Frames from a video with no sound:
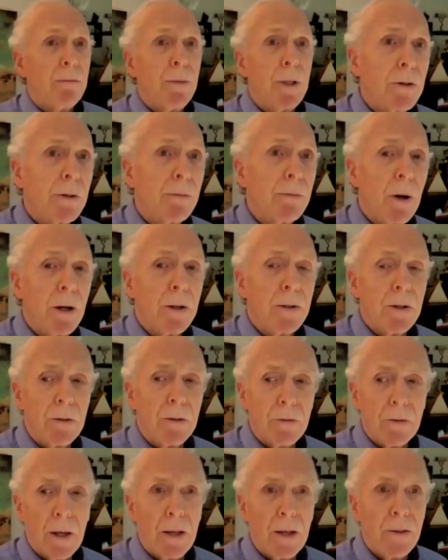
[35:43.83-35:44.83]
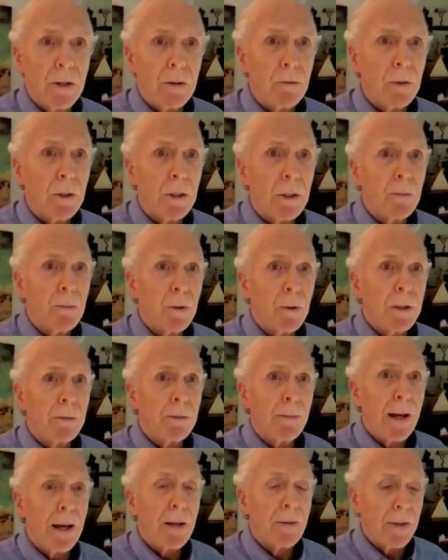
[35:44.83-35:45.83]
But here's the part that's, I think, really
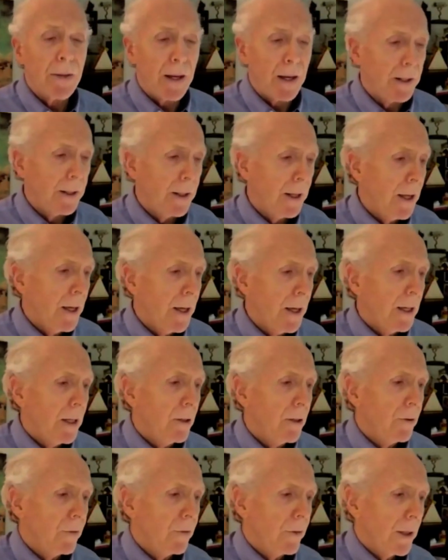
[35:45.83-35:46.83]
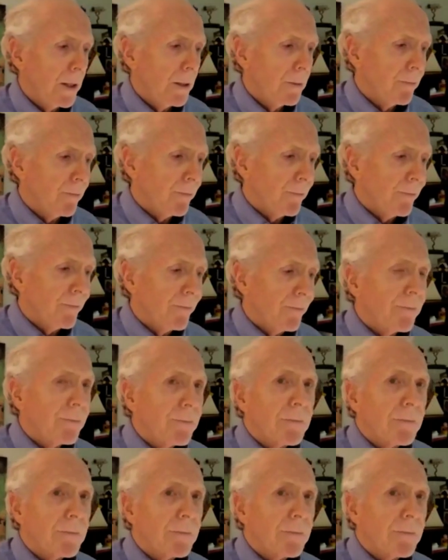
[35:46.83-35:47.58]
important about that, is that